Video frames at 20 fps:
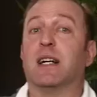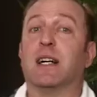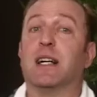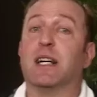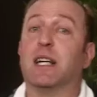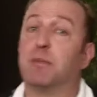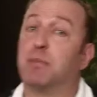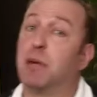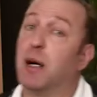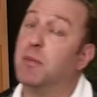
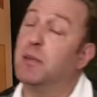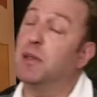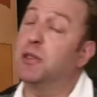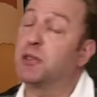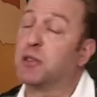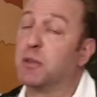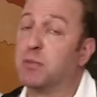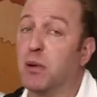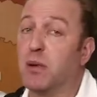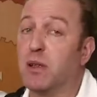He
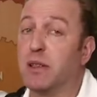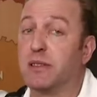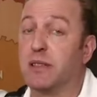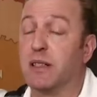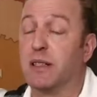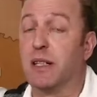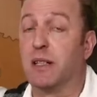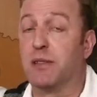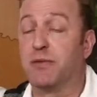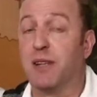published a
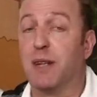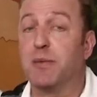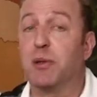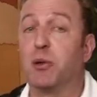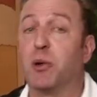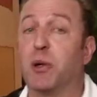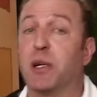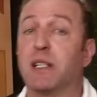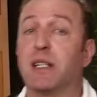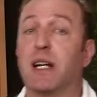bulletin in
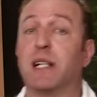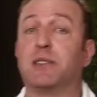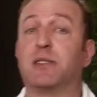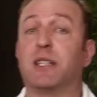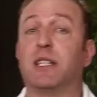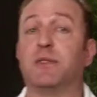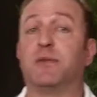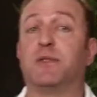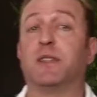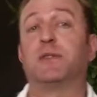February
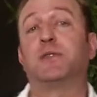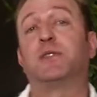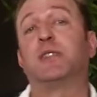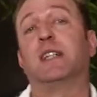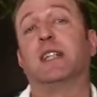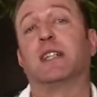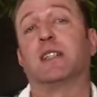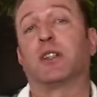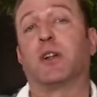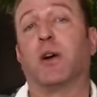1915